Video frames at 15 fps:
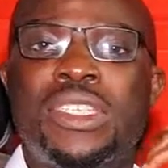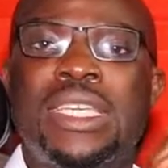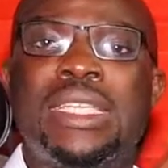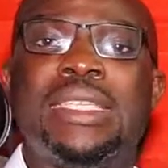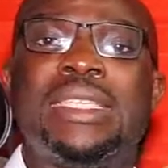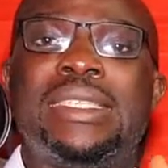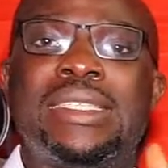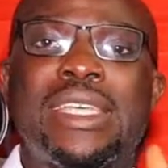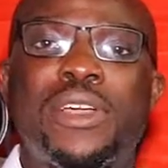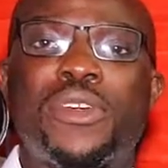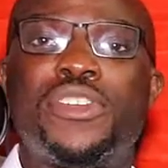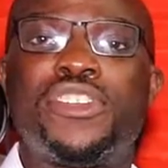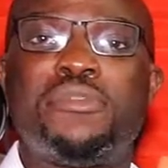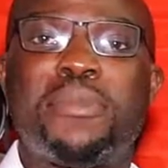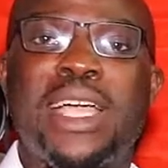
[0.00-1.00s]
in the
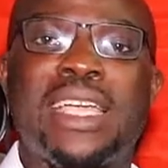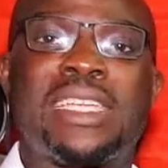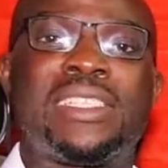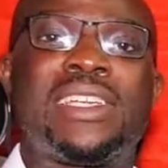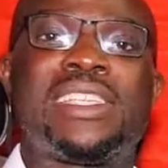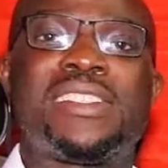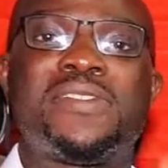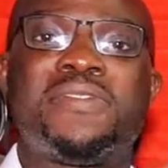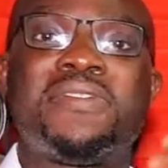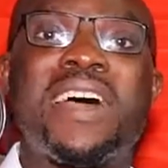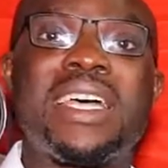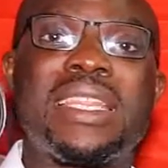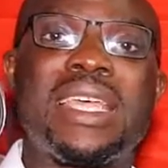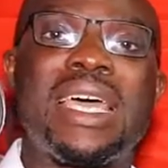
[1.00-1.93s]
secondary market, transfer